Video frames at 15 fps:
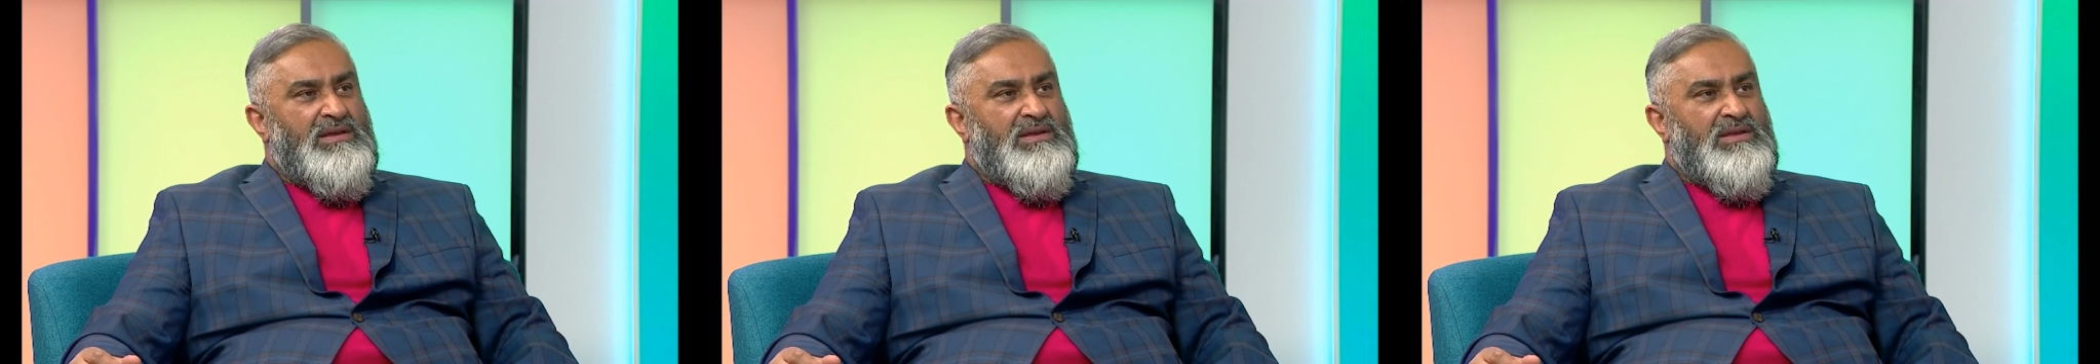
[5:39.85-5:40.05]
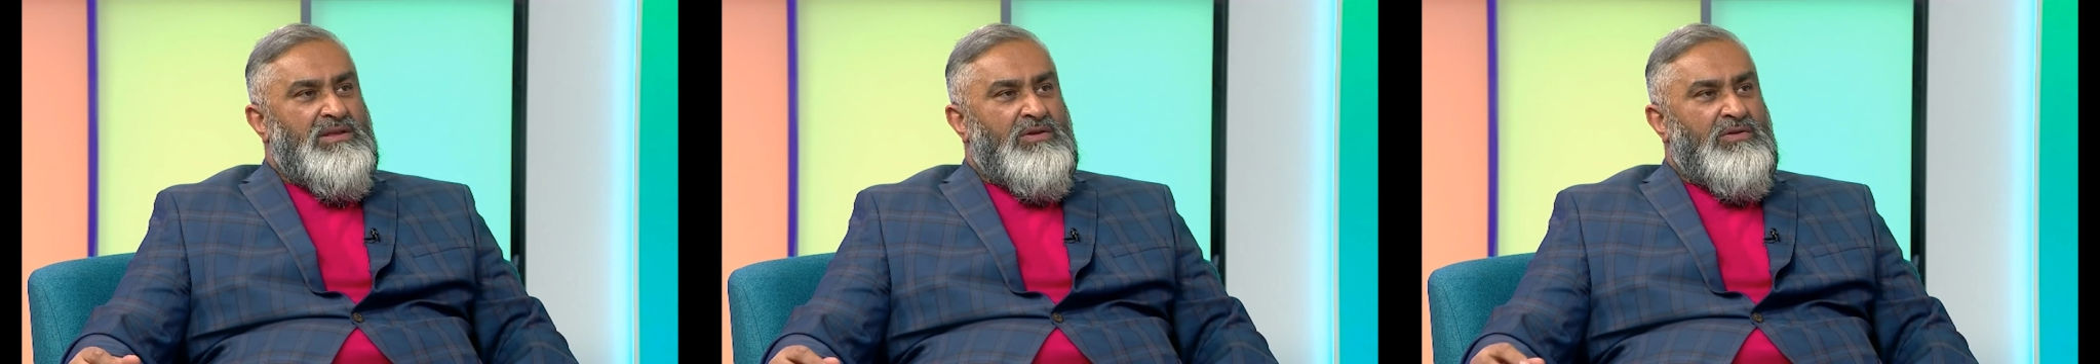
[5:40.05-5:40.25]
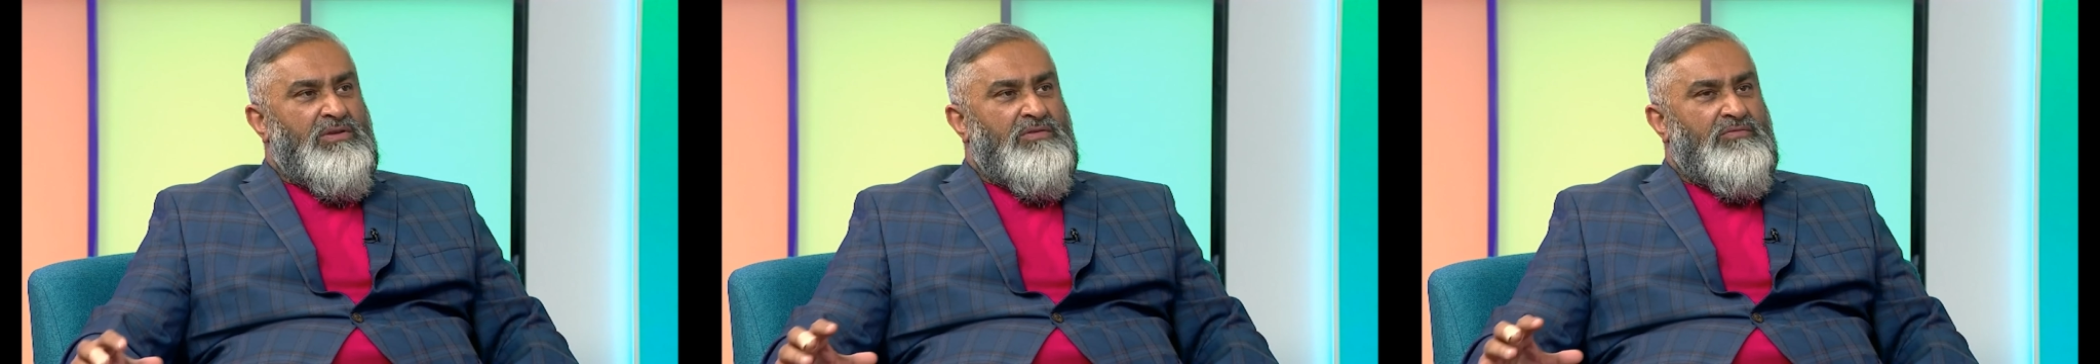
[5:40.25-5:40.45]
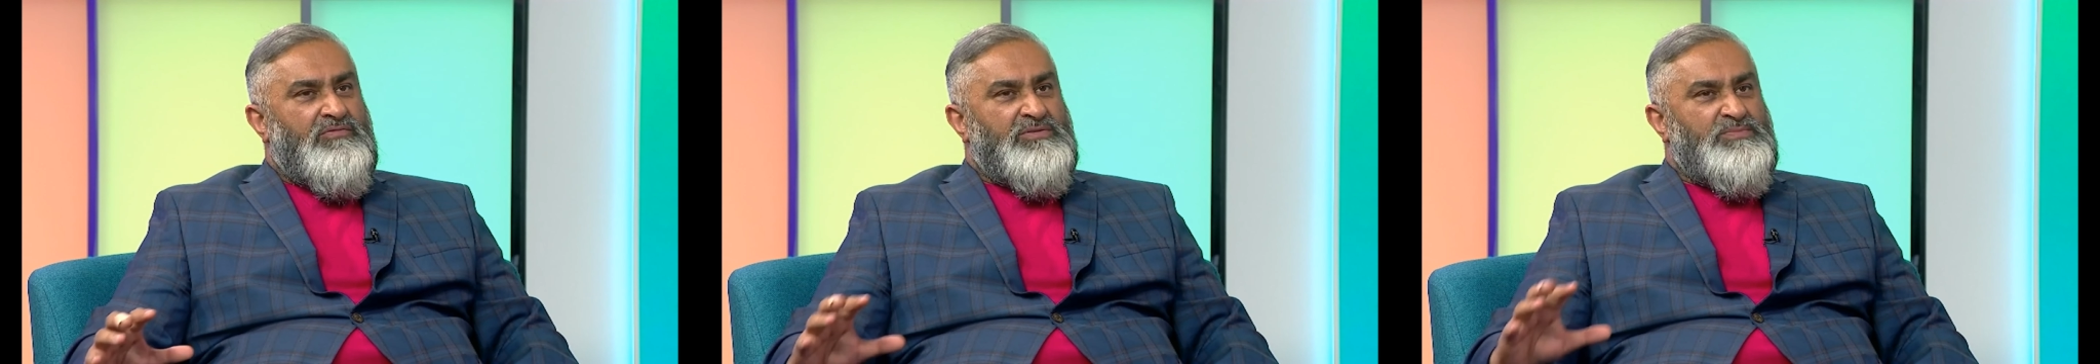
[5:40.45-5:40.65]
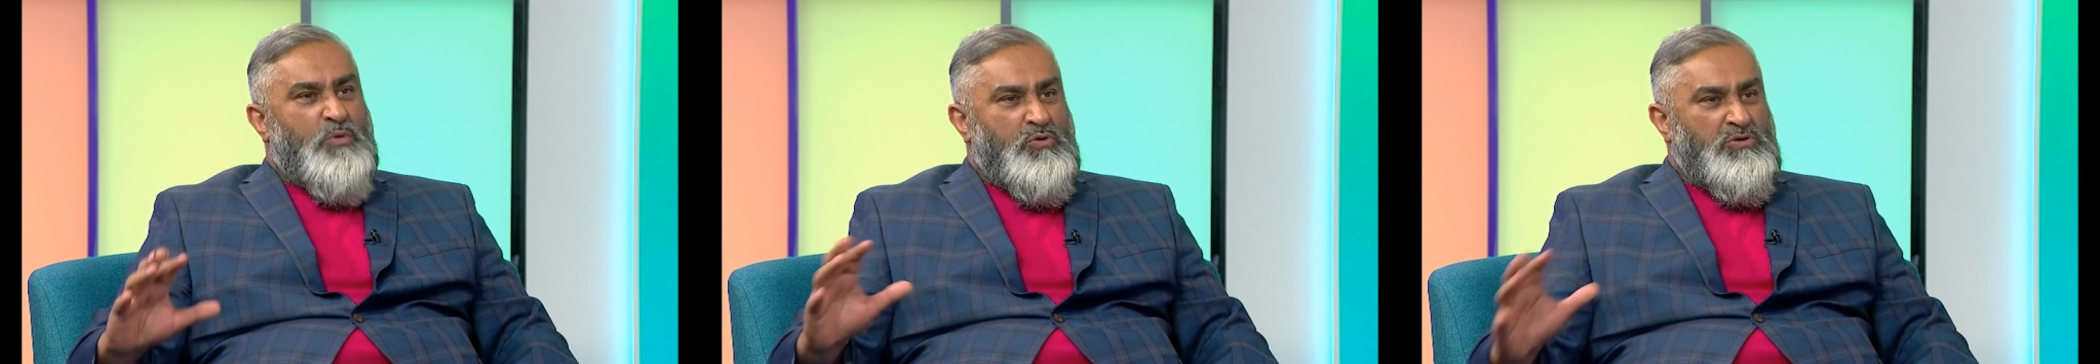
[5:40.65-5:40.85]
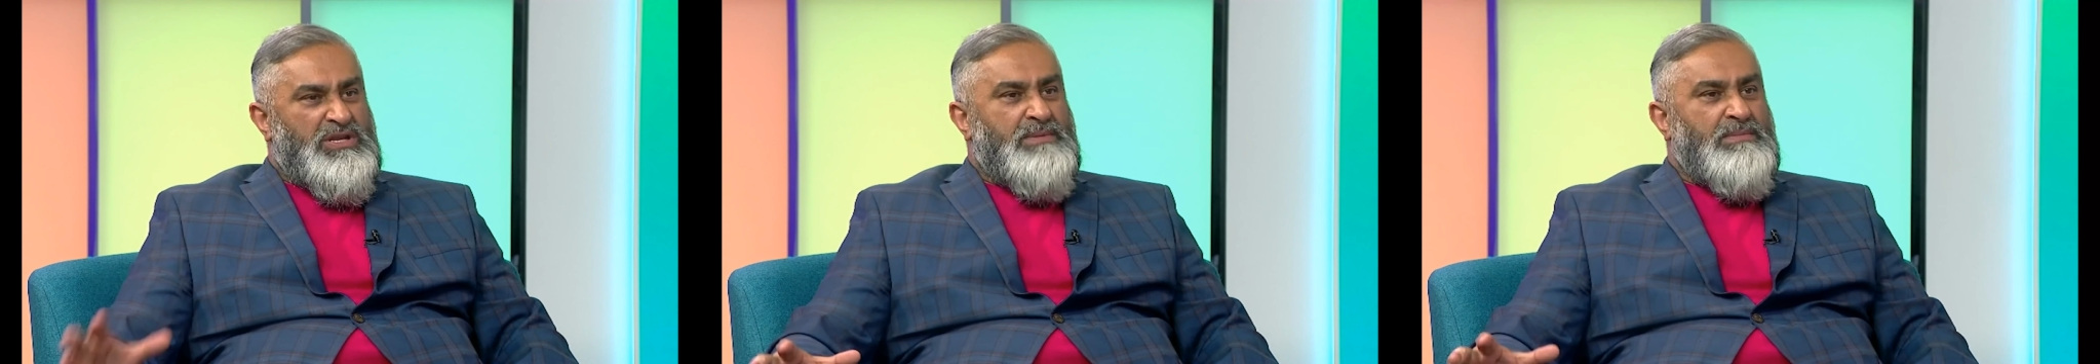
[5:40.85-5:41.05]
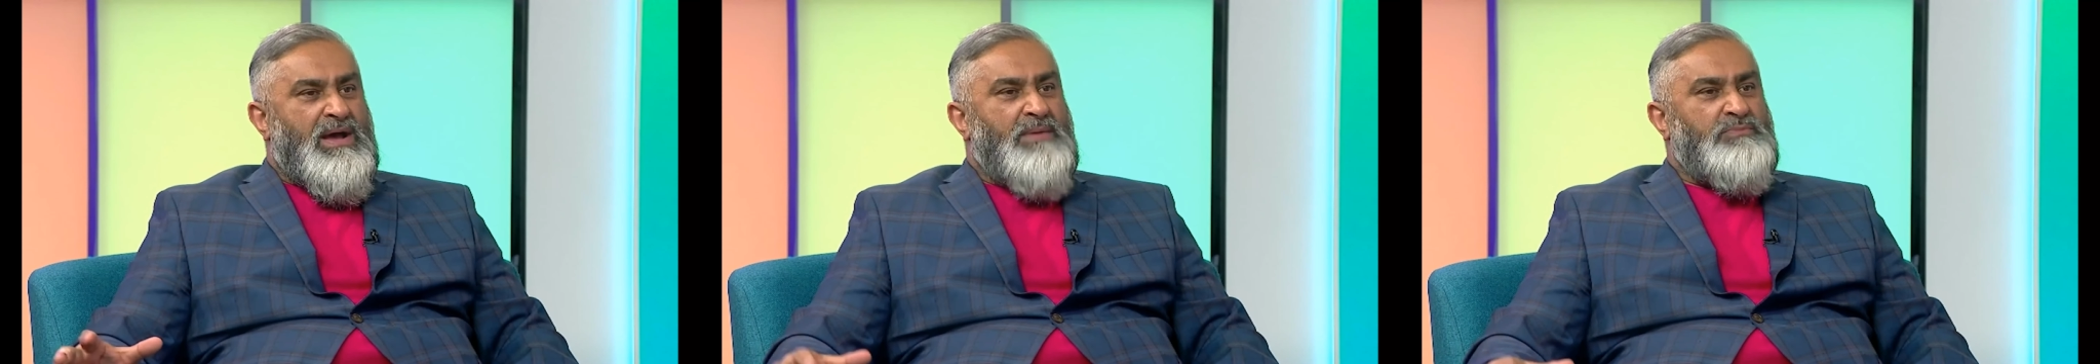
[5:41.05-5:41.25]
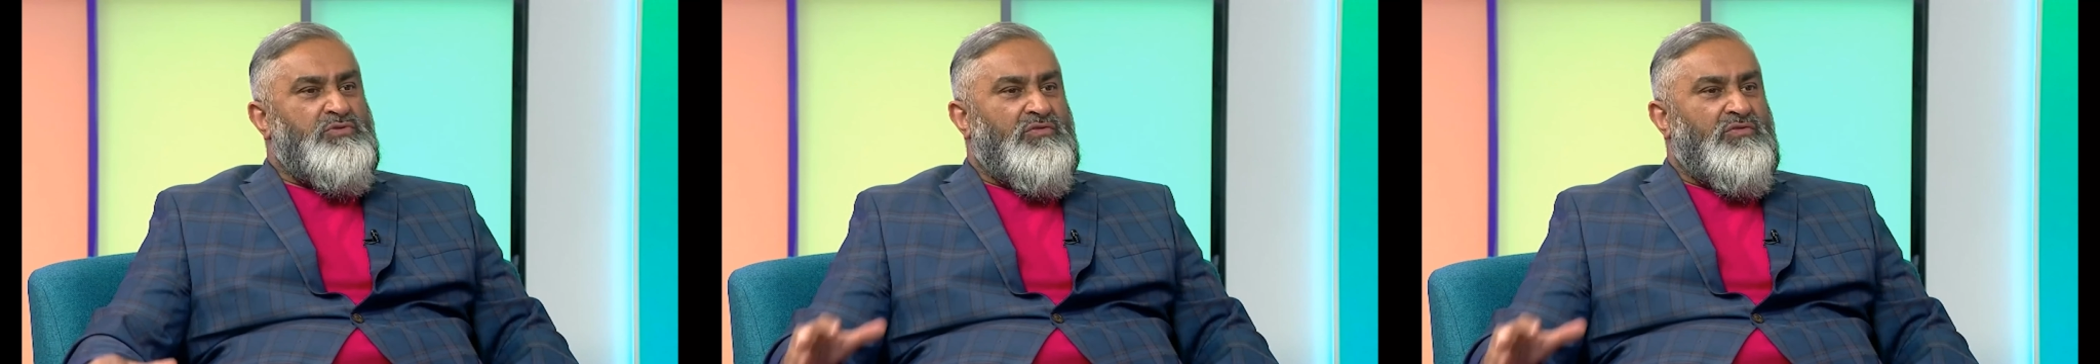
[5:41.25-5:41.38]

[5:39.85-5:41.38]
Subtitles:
you've spoken to imams,